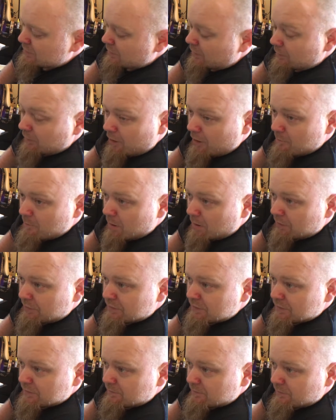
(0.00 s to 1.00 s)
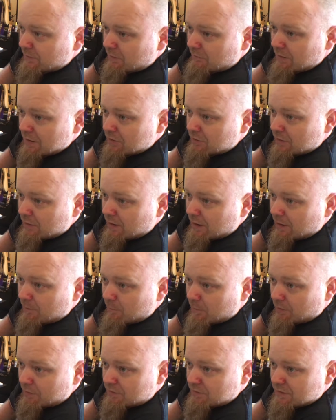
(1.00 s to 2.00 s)
A lot of mods, the regulated
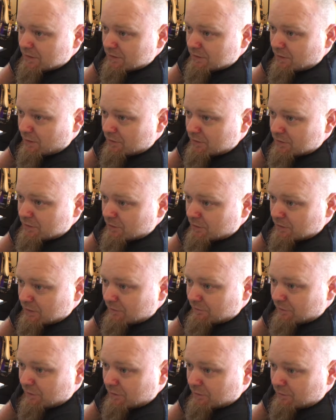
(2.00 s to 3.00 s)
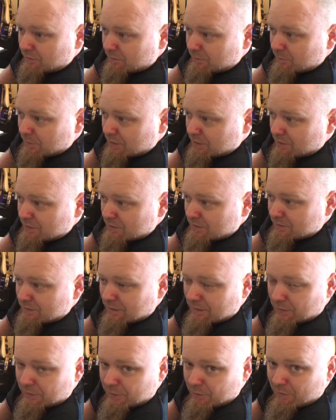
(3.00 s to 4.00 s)
mods, it's not so difficult because
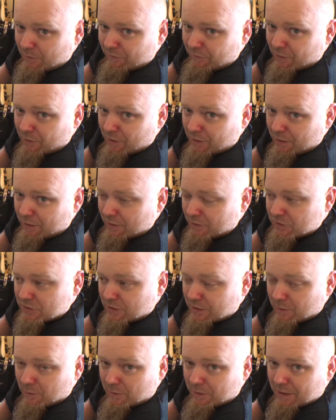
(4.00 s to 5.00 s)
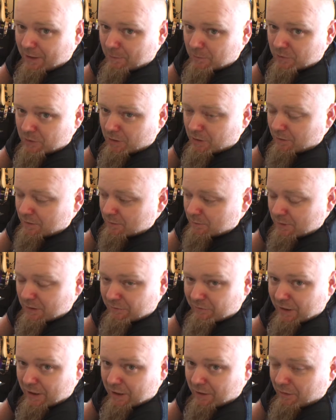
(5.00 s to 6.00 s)
it'll do it for you and it'll tell you what the amp draw is when
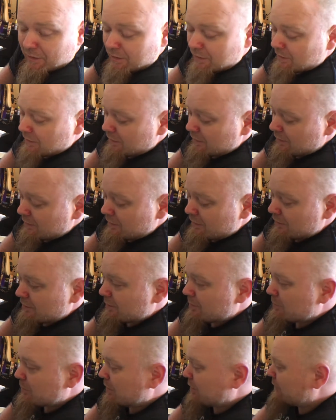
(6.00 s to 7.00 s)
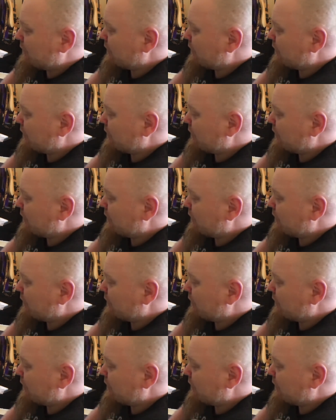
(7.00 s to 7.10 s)
you fire it. But